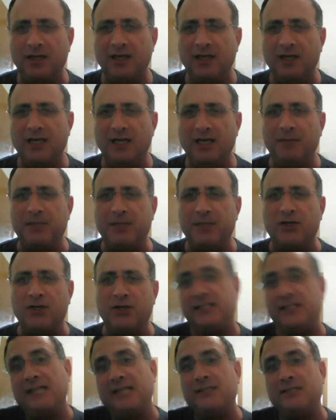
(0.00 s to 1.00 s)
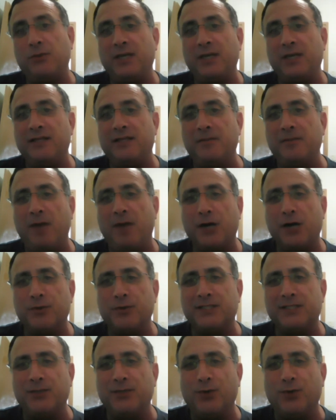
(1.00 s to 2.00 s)
because that's the way the democracy
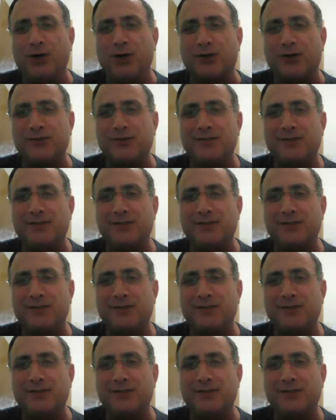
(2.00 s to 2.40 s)
works.